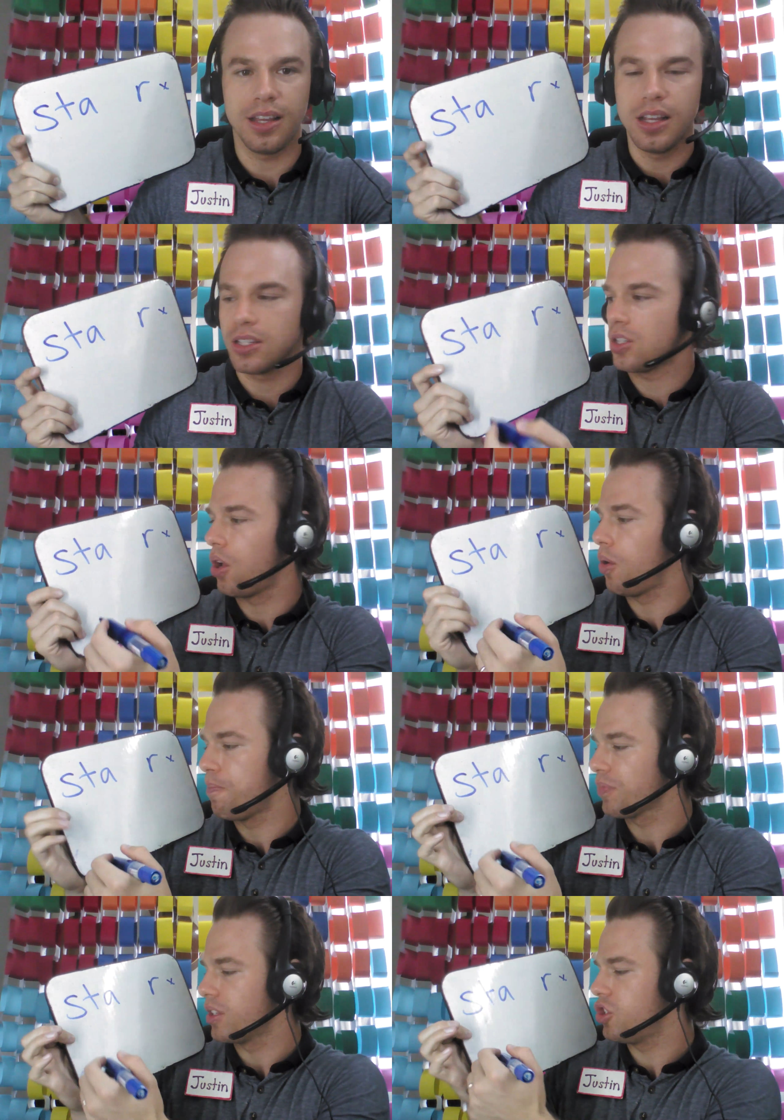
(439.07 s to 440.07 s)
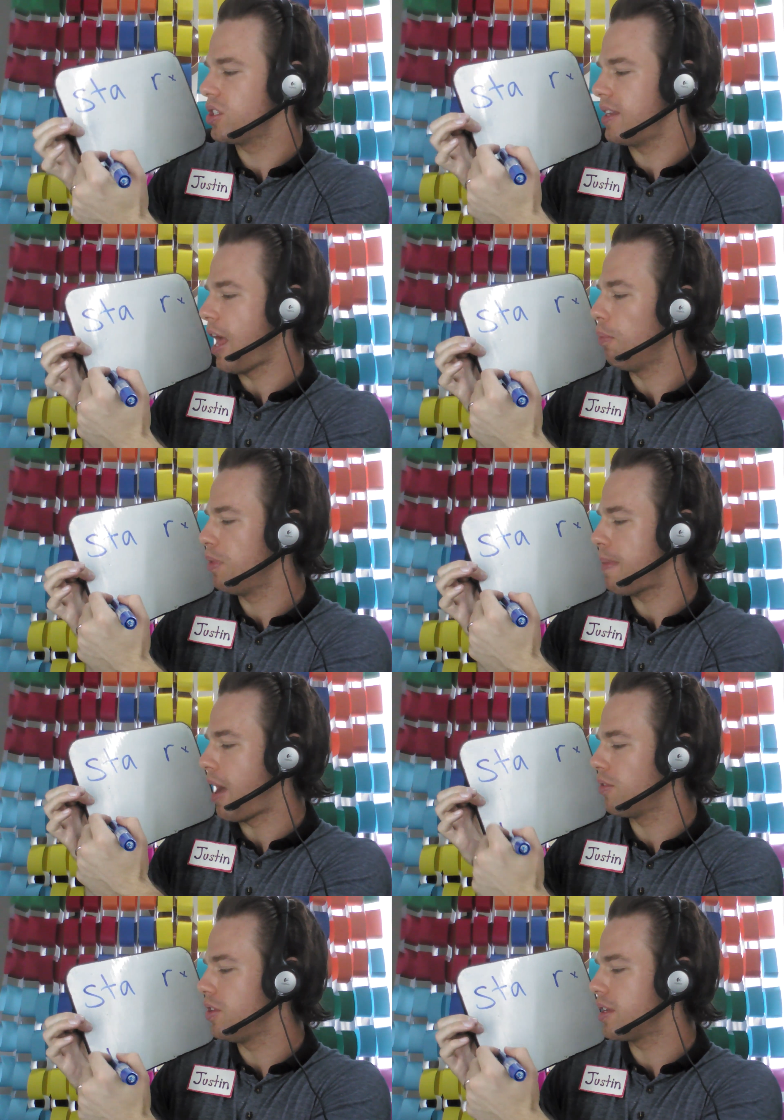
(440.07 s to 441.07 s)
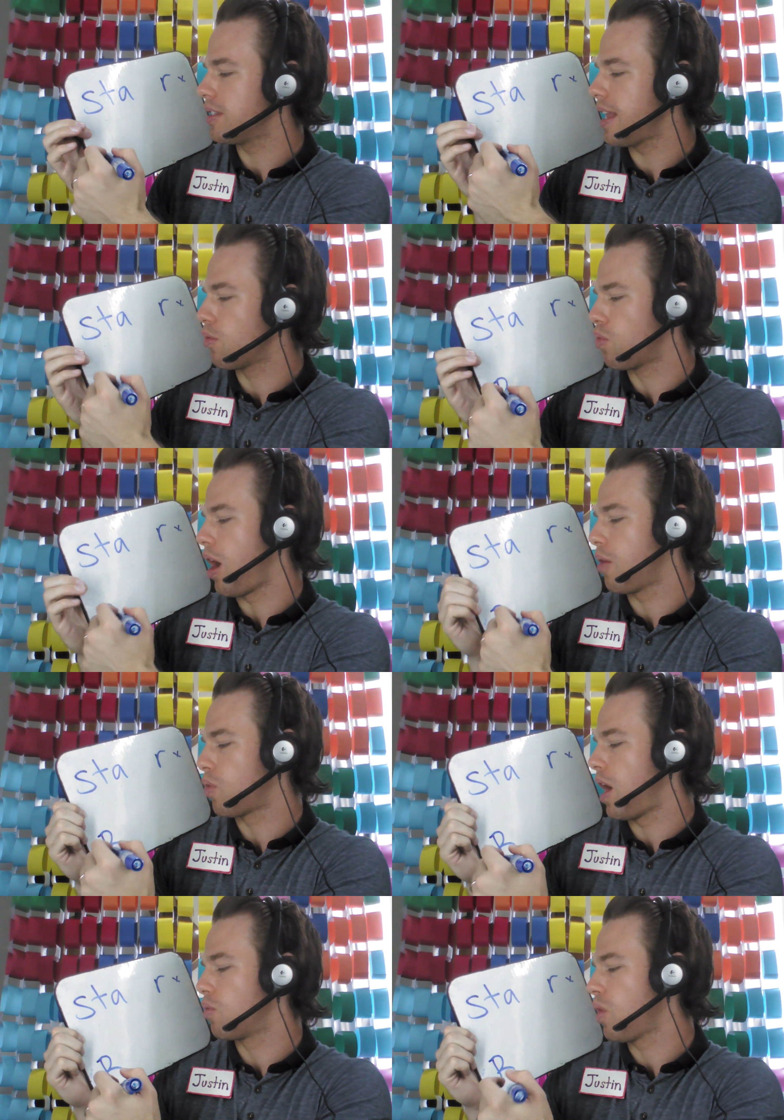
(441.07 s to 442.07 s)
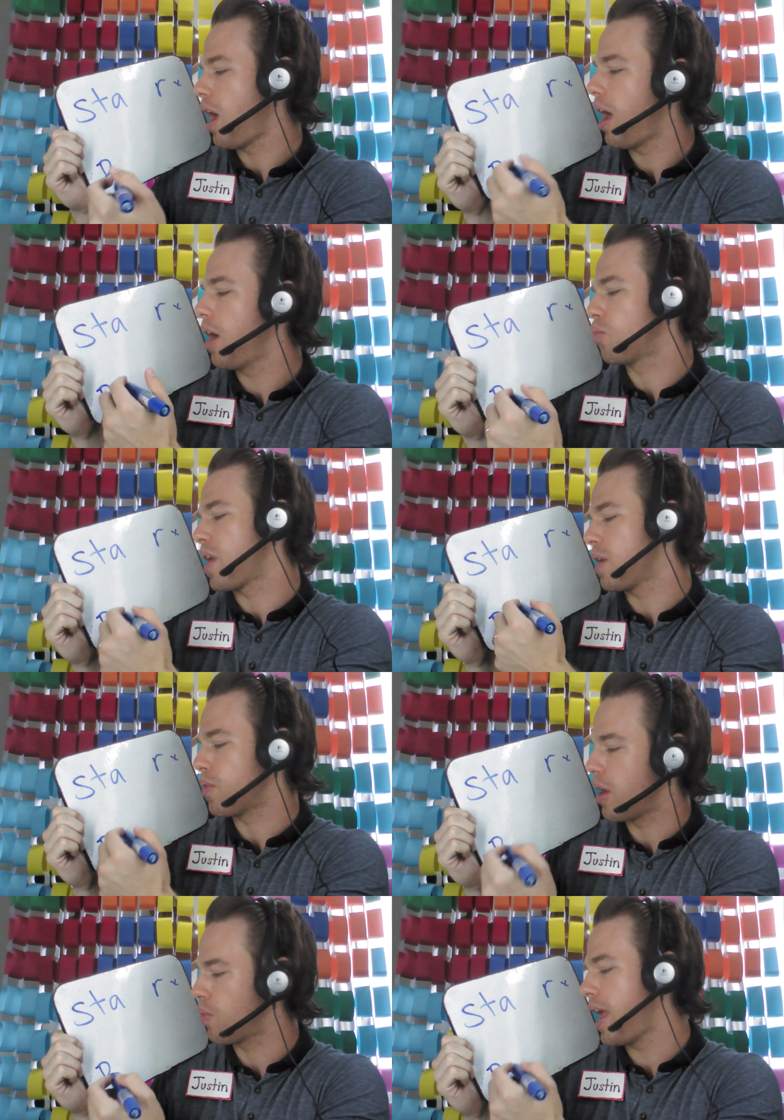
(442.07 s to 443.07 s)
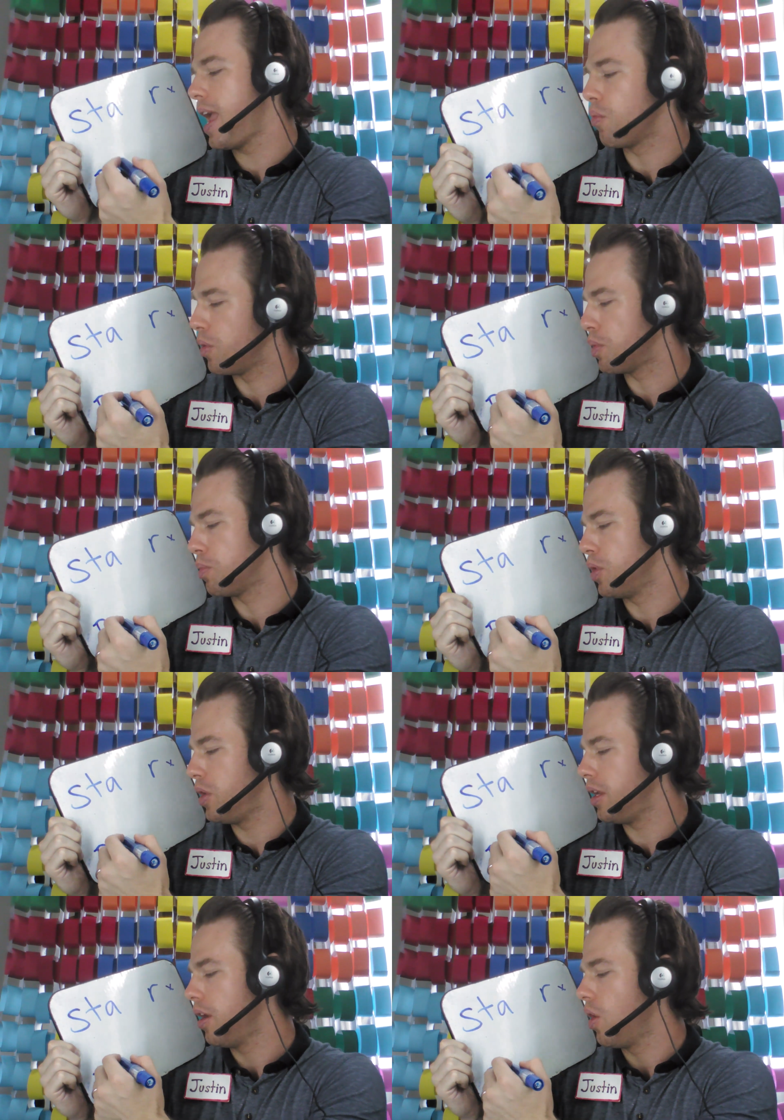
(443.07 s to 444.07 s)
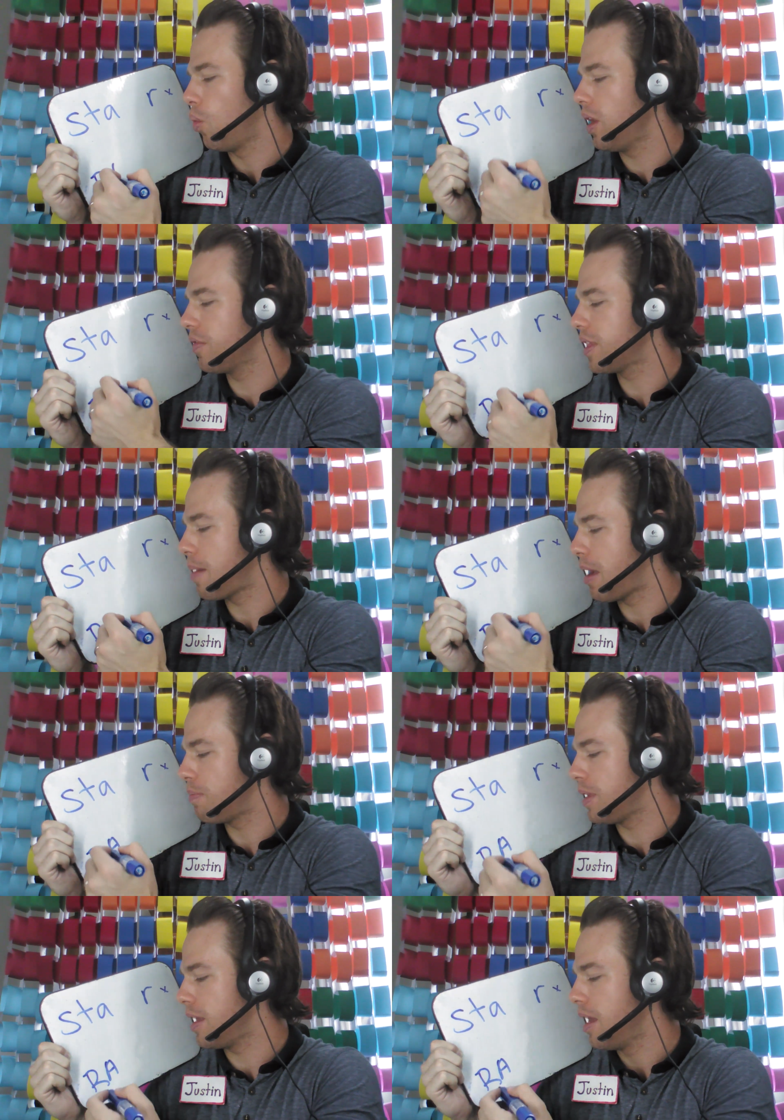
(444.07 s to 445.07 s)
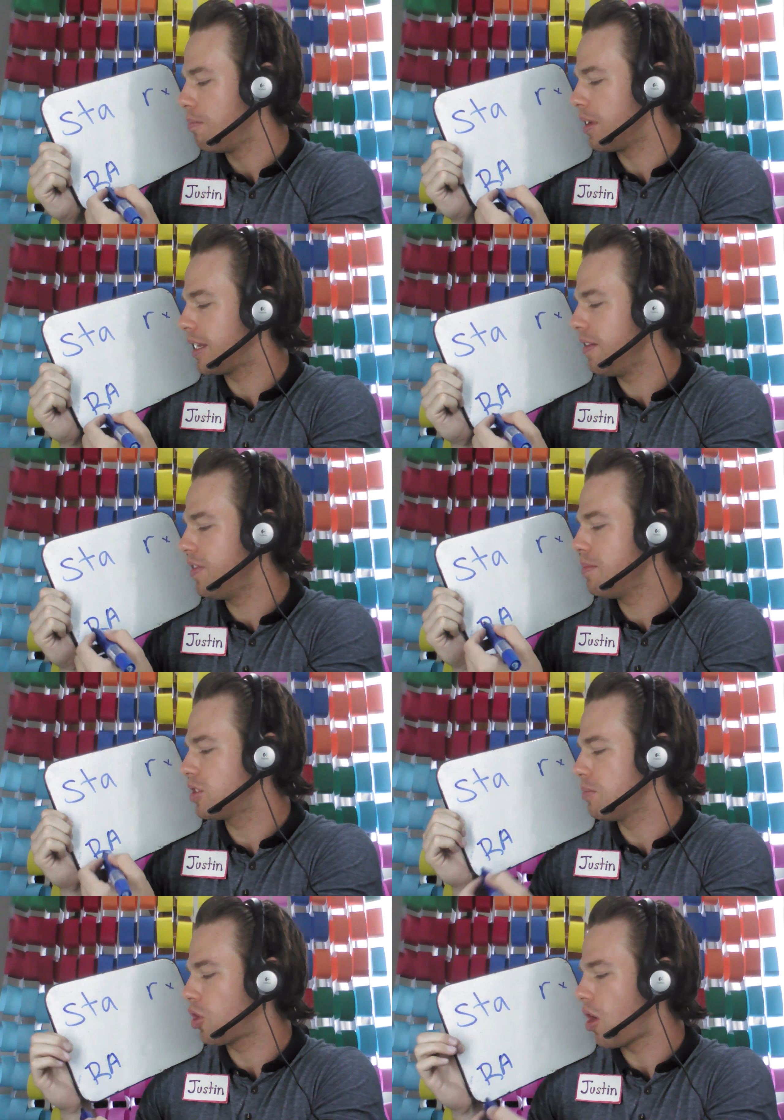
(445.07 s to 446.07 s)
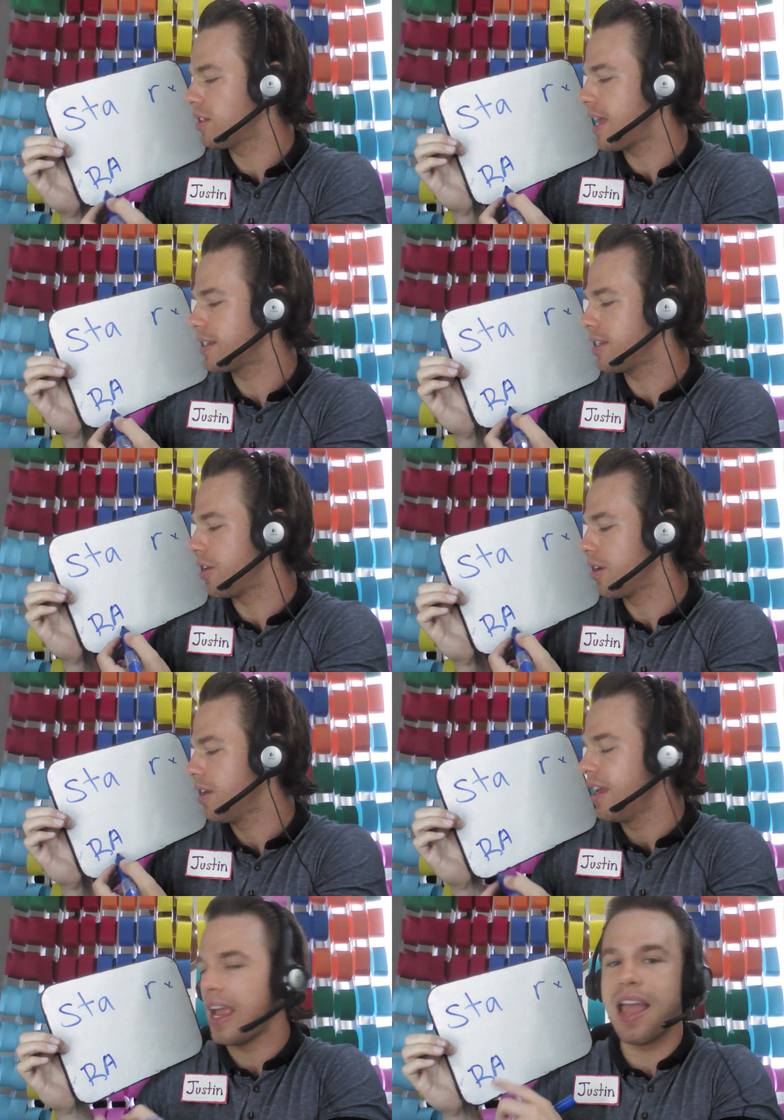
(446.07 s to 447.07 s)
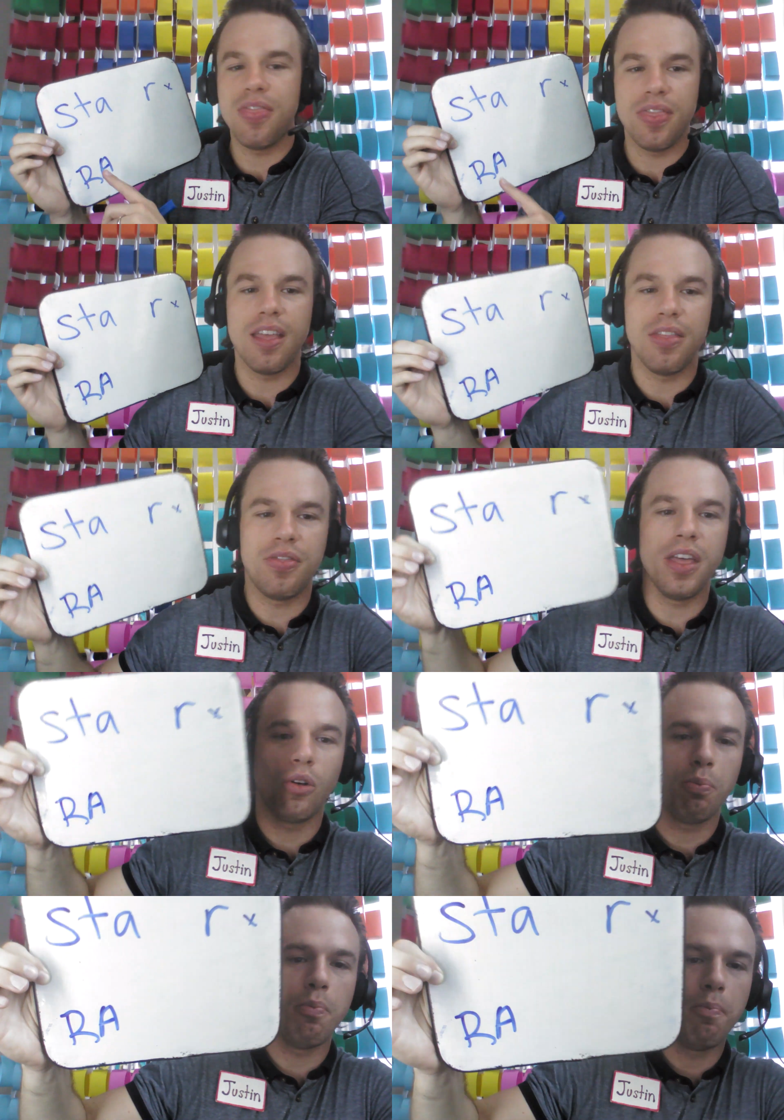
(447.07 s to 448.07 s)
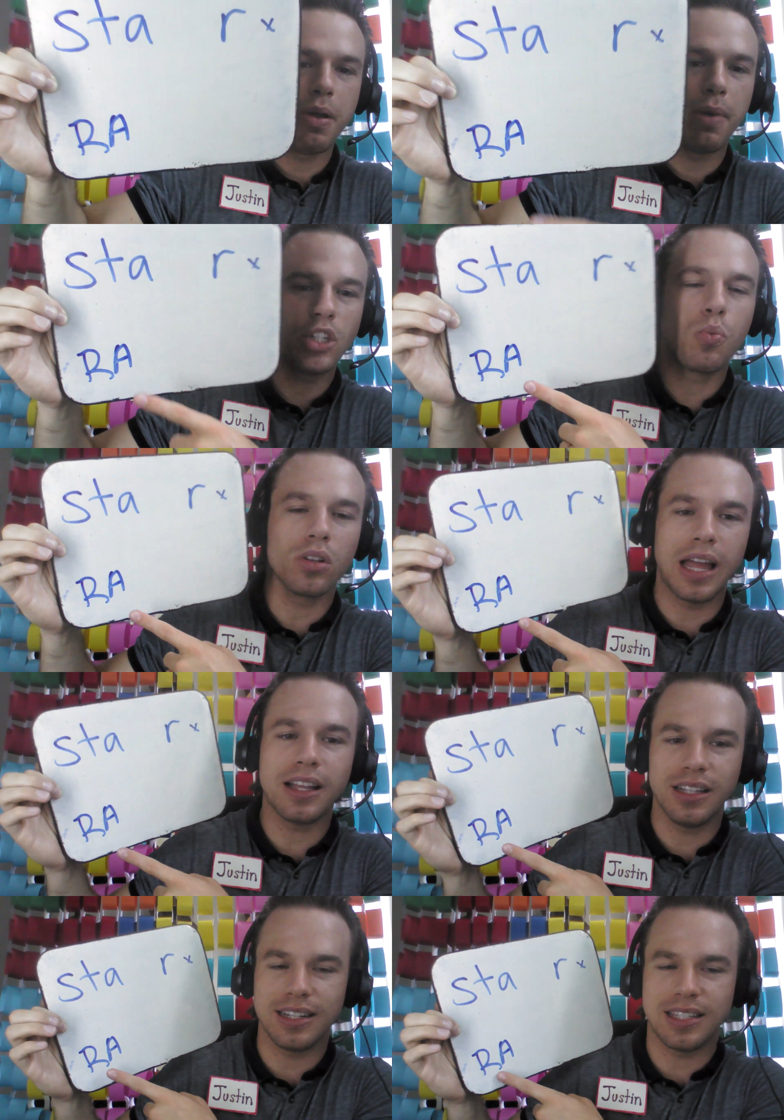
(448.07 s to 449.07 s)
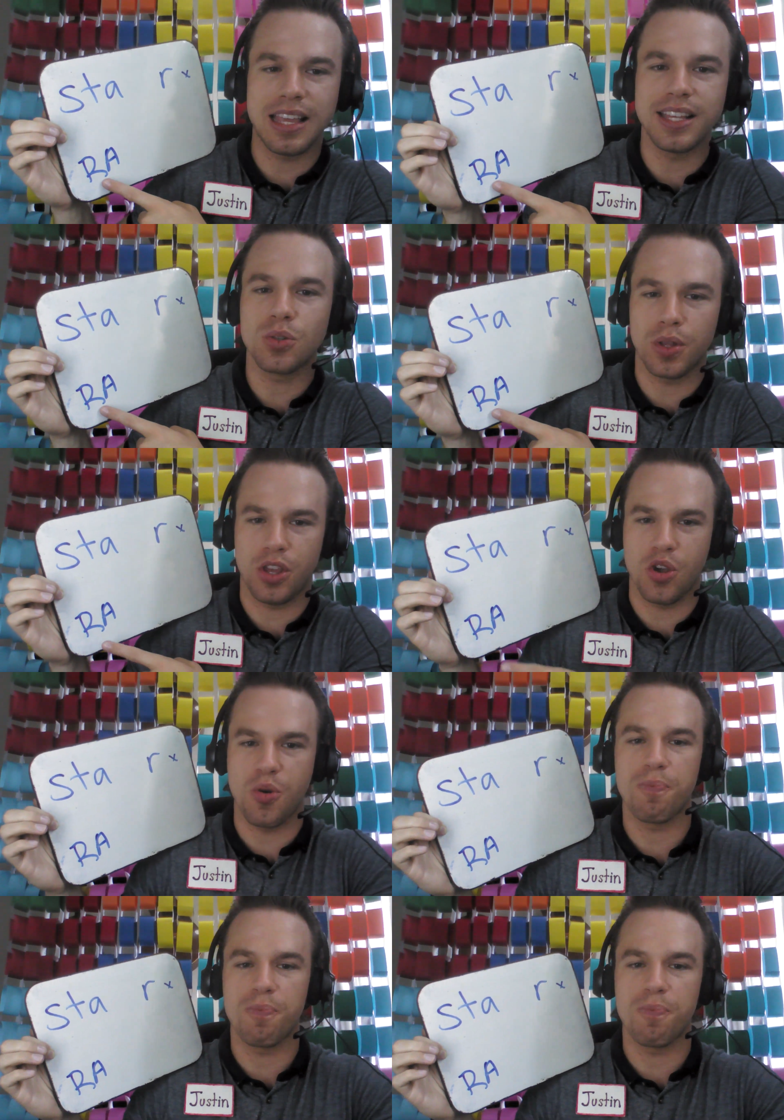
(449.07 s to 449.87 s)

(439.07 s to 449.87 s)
So just help them out, and you can say ra, ra, ra, ray, ray, ray, re, re, re, whatever that might be, but give them some context here, and they'll be much more likely to say this with you.